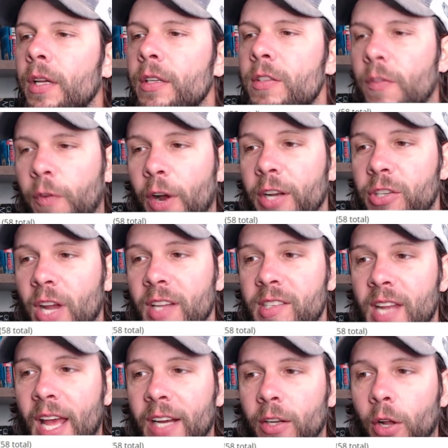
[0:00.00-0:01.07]
to franchise
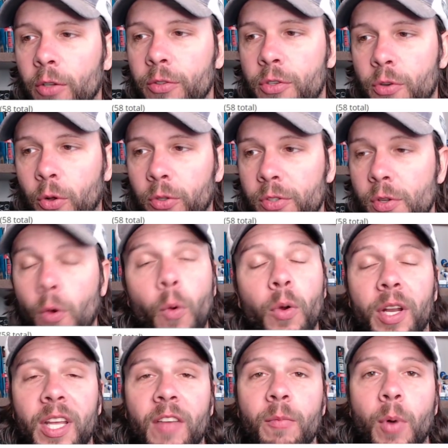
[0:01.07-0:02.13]
tag Dalton Schultz or
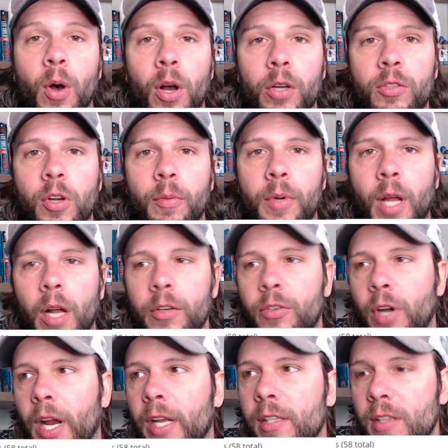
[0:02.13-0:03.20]
to give him a long-term
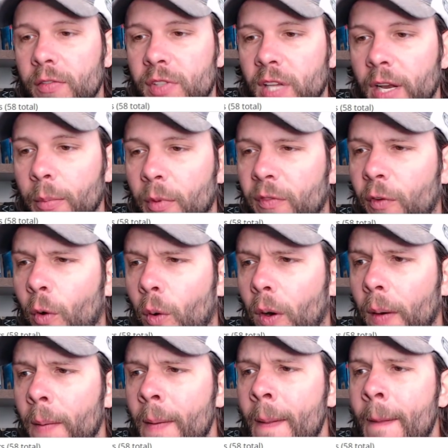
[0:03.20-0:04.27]
contract, because I've said it
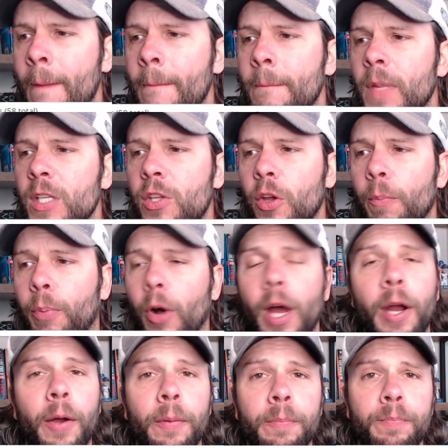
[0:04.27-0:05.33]
before, he's a good
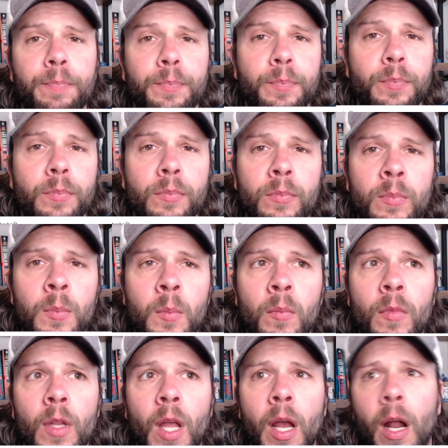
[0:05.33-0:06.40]
player.
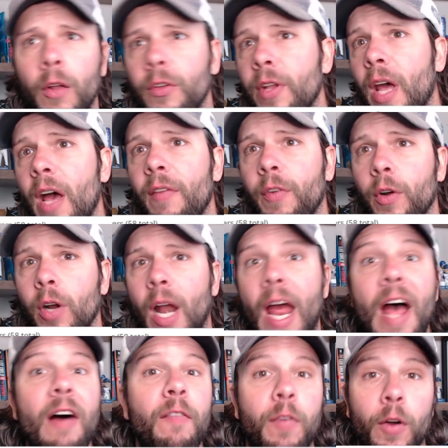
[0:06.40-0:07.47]
And I'll never,
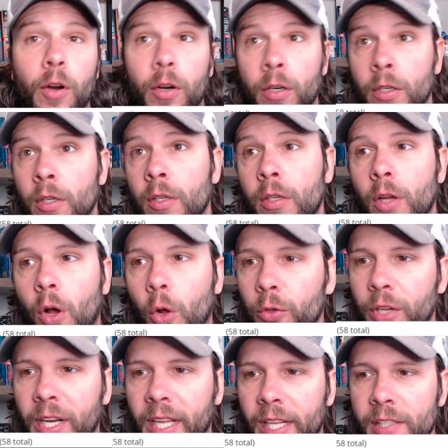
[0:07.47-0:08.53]
ever hold
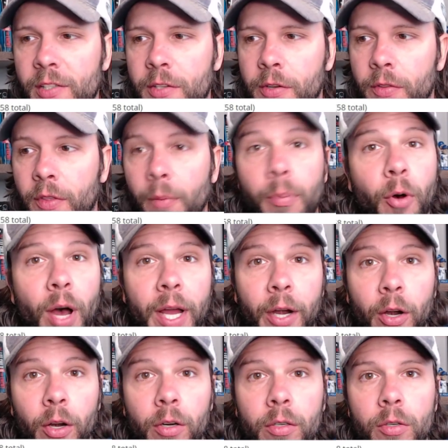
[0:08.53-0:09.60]
it against the
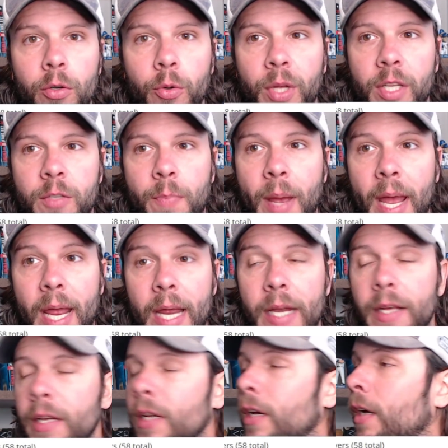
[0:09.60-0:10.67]
player who gets
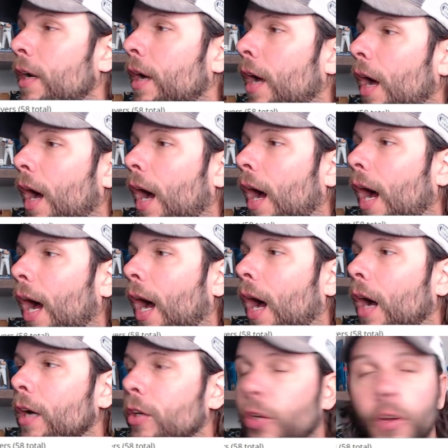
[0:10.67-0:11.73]
paid.
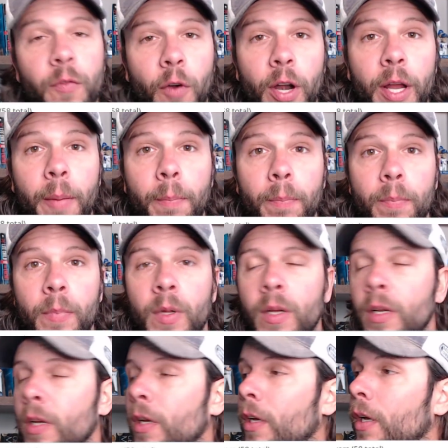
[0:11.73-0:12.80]
Good for him.
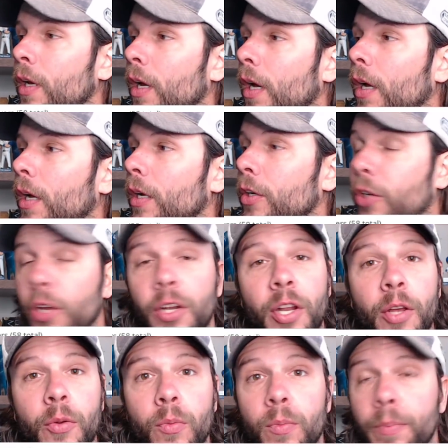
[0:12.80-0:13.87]
Good
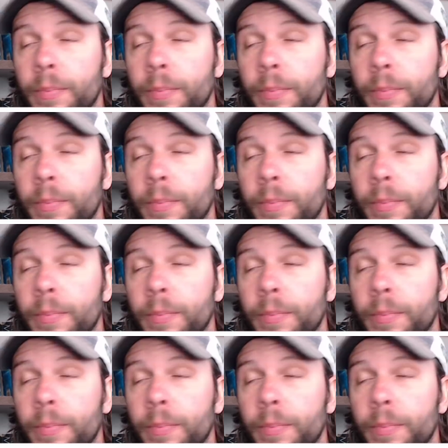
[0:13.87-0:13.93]
dude.